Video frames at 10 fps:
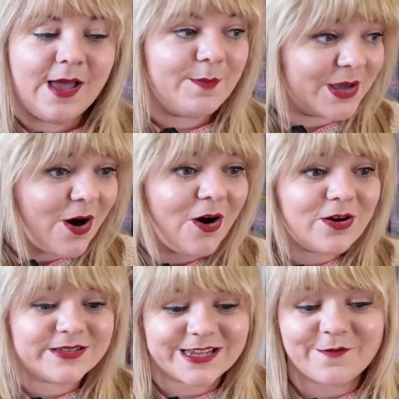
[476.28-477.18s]

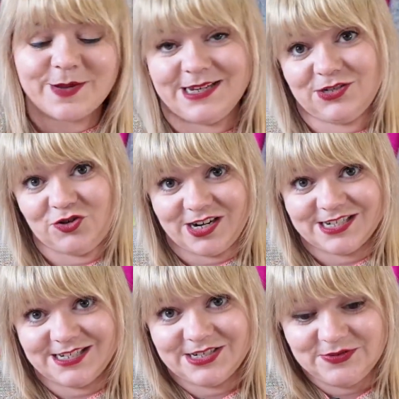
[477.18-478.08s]
Because I've been
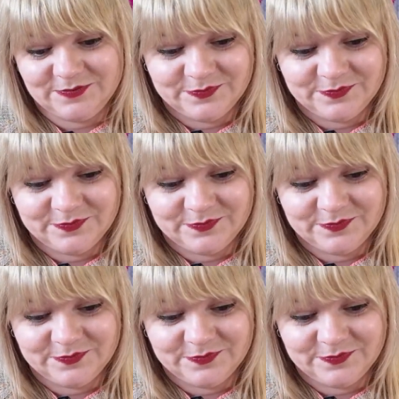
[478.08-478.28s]
distracted.